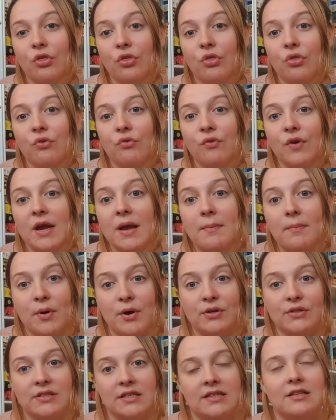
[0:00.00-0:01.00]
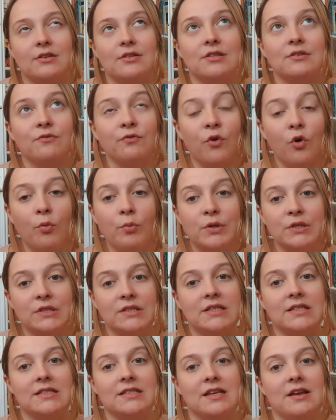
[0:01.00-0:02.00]
three books, so there's four books
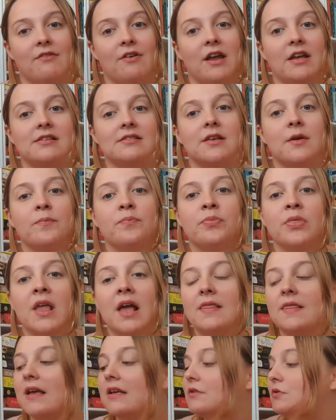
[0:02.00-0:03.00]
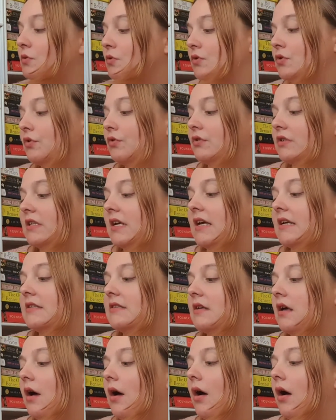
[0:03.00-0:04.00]
in the series, and that is Noughts and Crosses